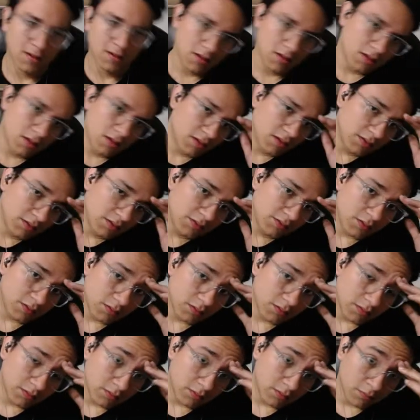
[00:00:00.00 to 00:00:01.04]

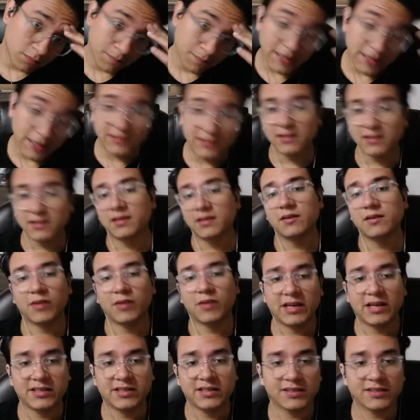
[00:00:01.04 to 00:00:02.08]
So basically what I
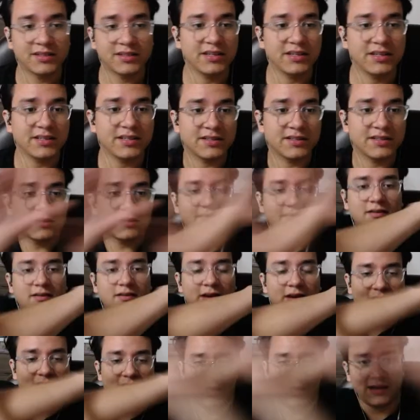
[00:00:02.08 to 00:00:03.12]
just did is
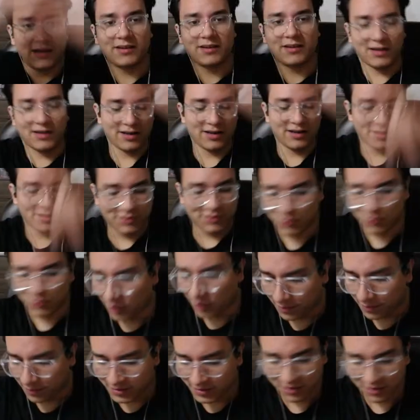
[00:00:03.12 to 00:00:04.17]
I swapped
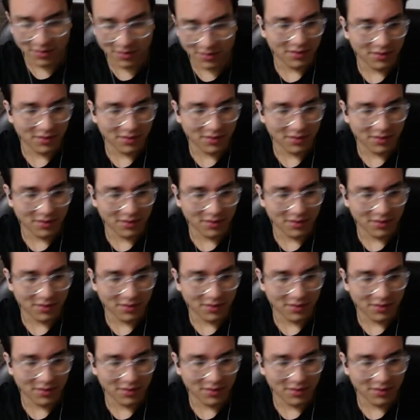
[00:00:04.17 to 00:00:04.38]
the